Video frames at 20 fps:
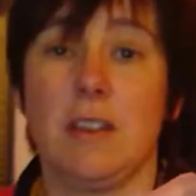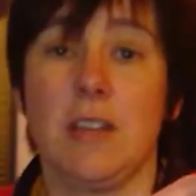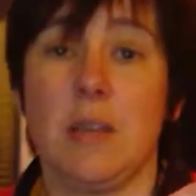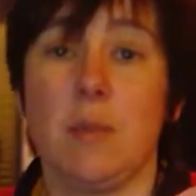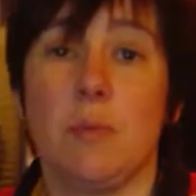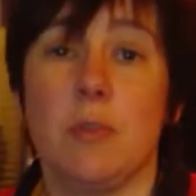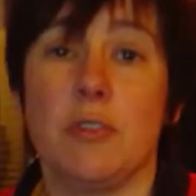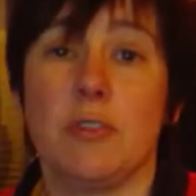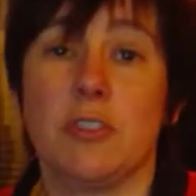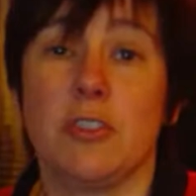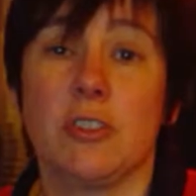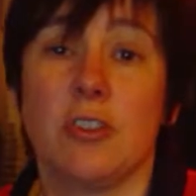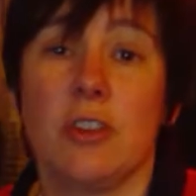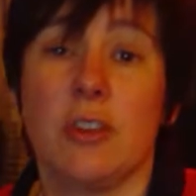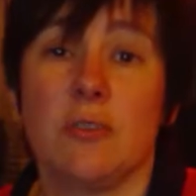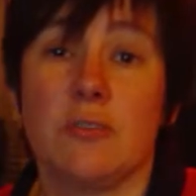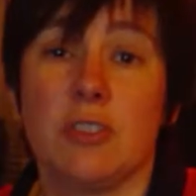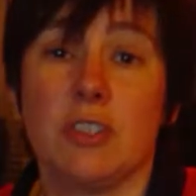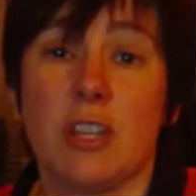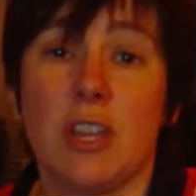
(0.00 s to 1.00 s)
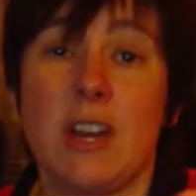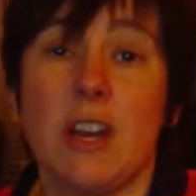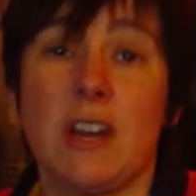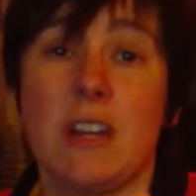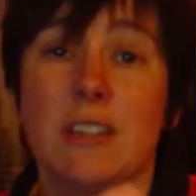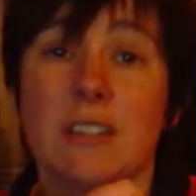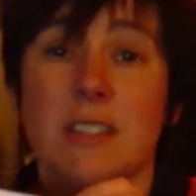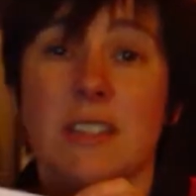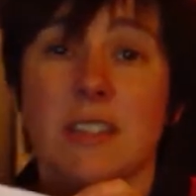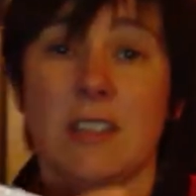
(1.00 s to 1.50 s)
emotion code
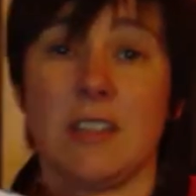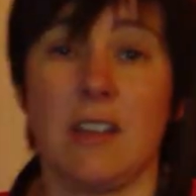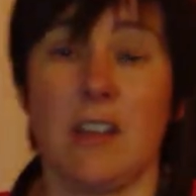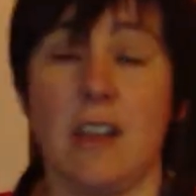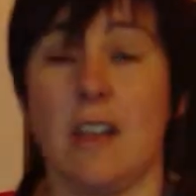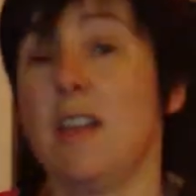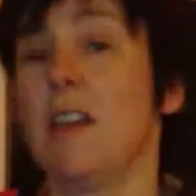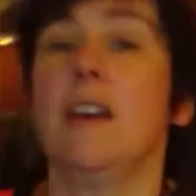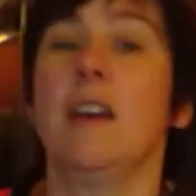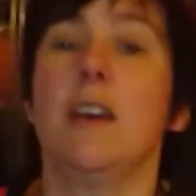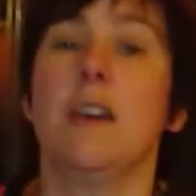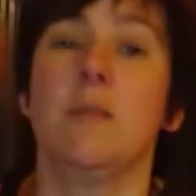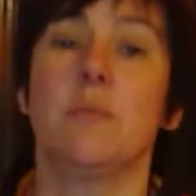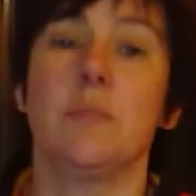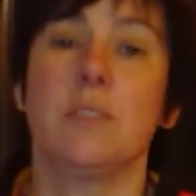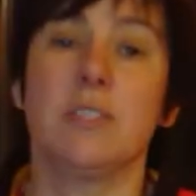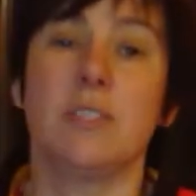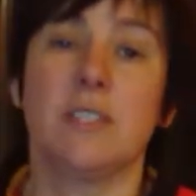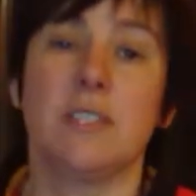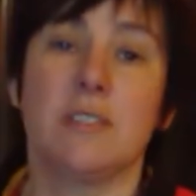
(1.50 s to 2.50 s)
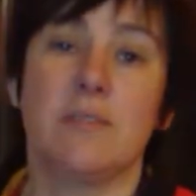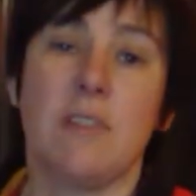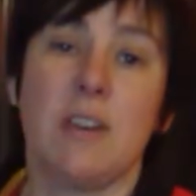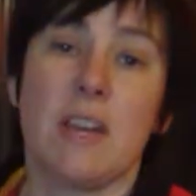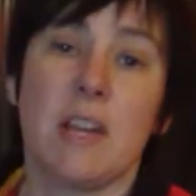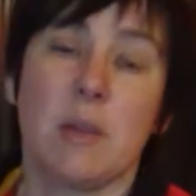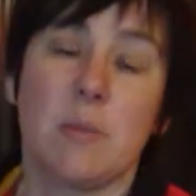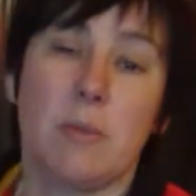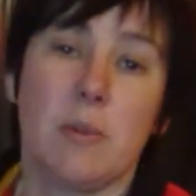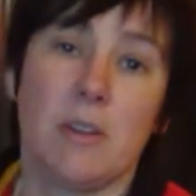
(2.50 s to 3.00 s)
chart, which is
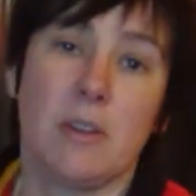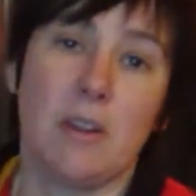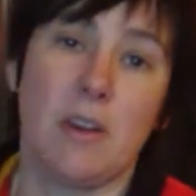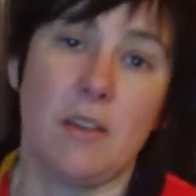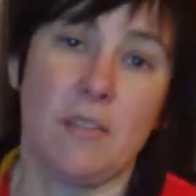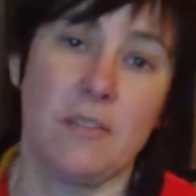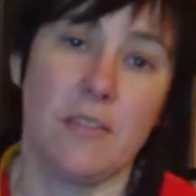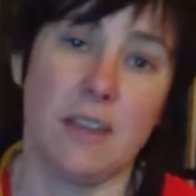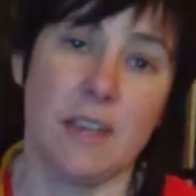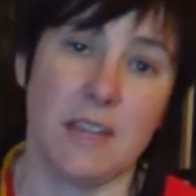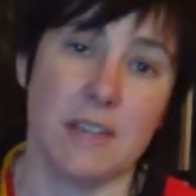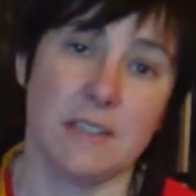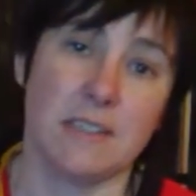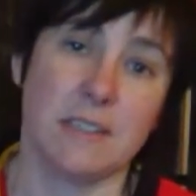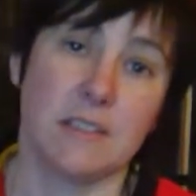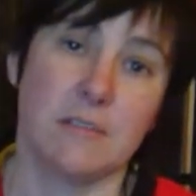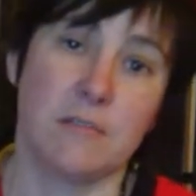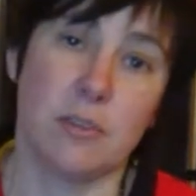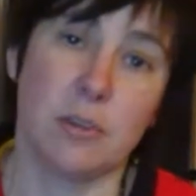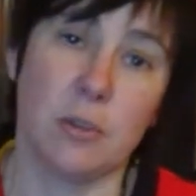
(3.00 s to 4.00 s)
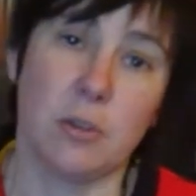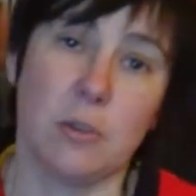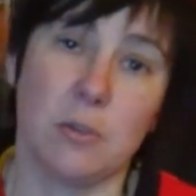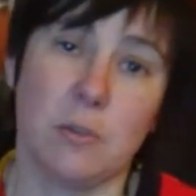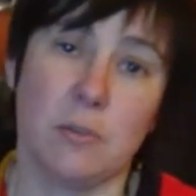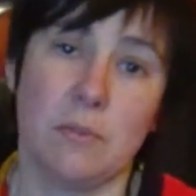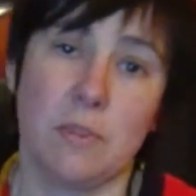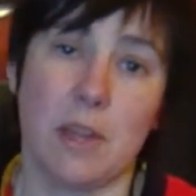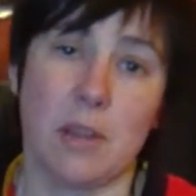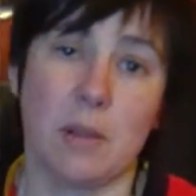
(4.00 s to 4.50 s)
available on the Silver
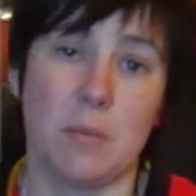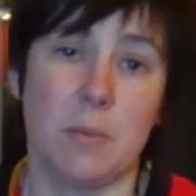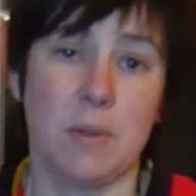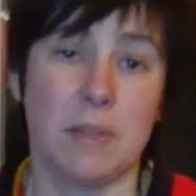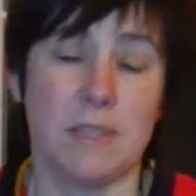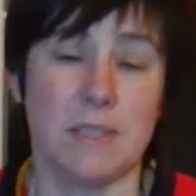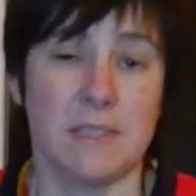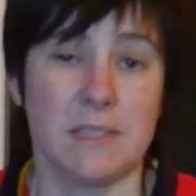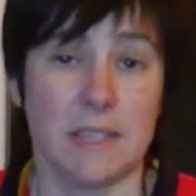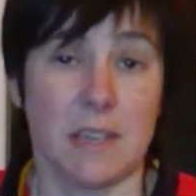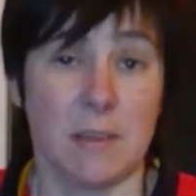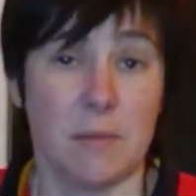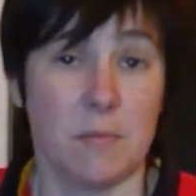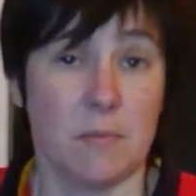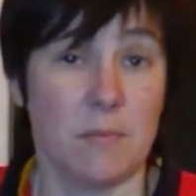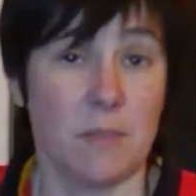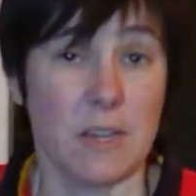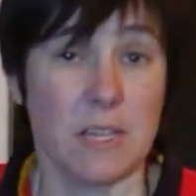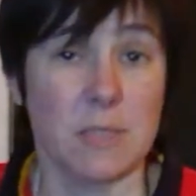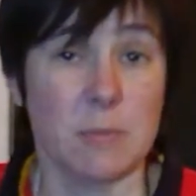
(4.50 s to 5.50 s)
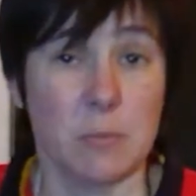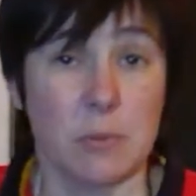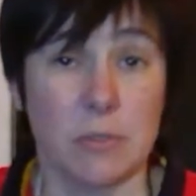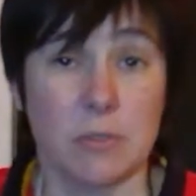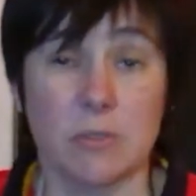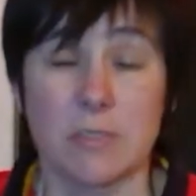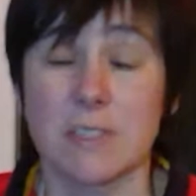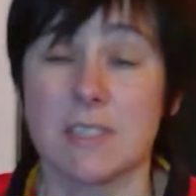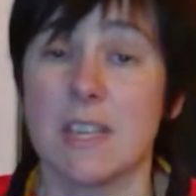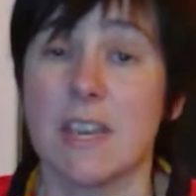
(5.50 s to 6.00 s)
Hoof Therapies
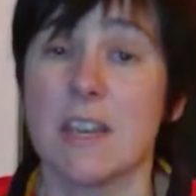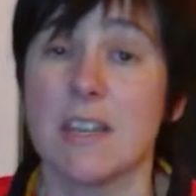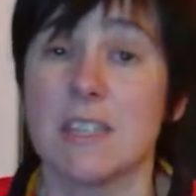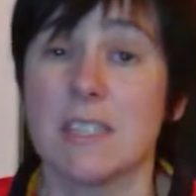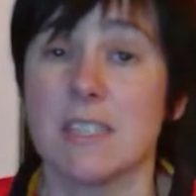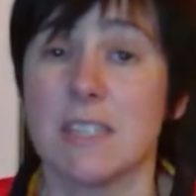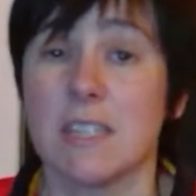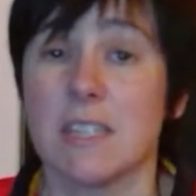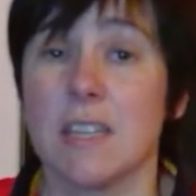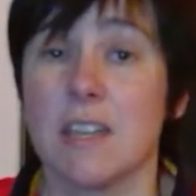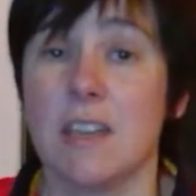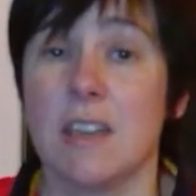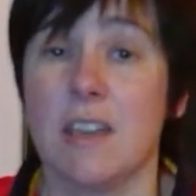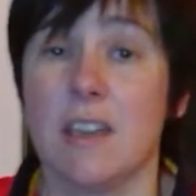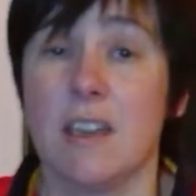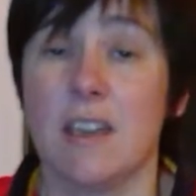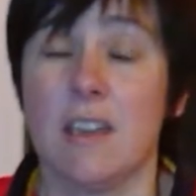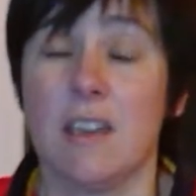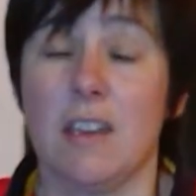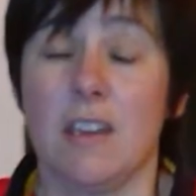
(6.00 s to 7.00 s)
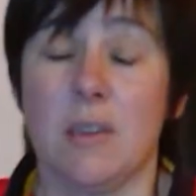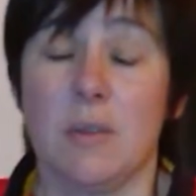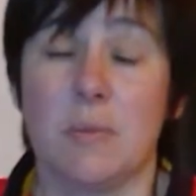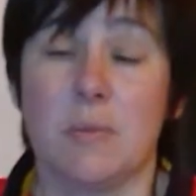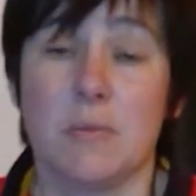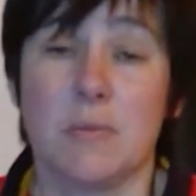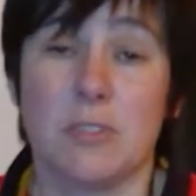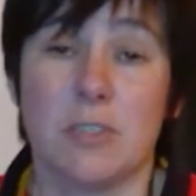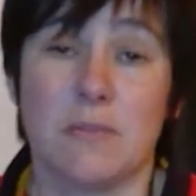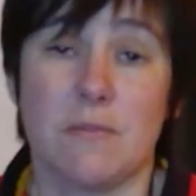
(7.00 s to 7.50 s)
Facebook site
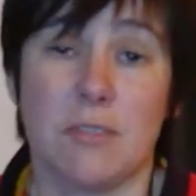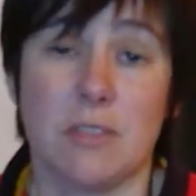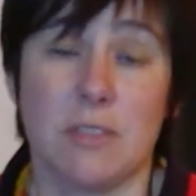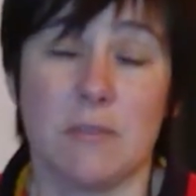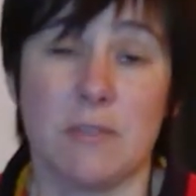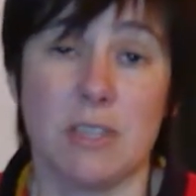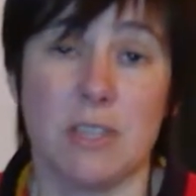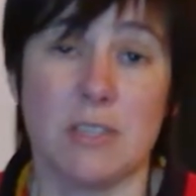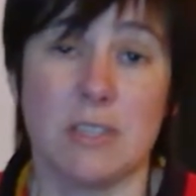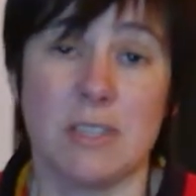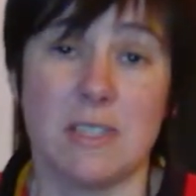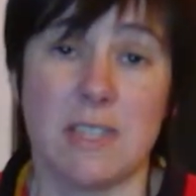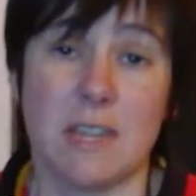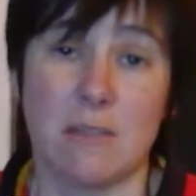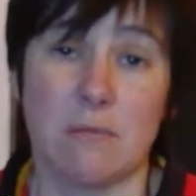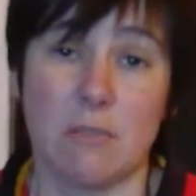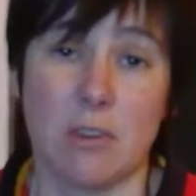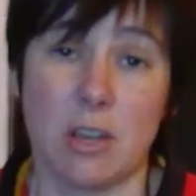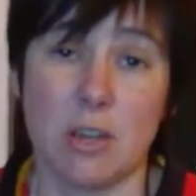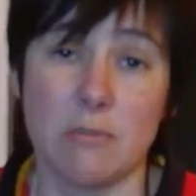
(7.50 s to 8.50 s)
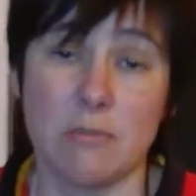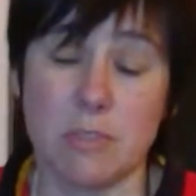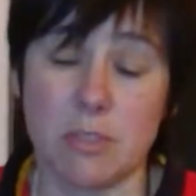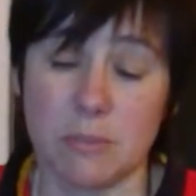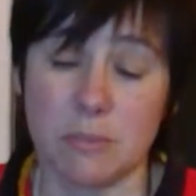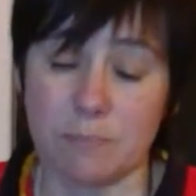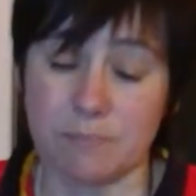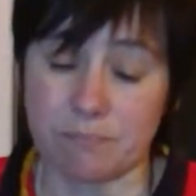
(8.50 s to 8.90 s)
for you to download.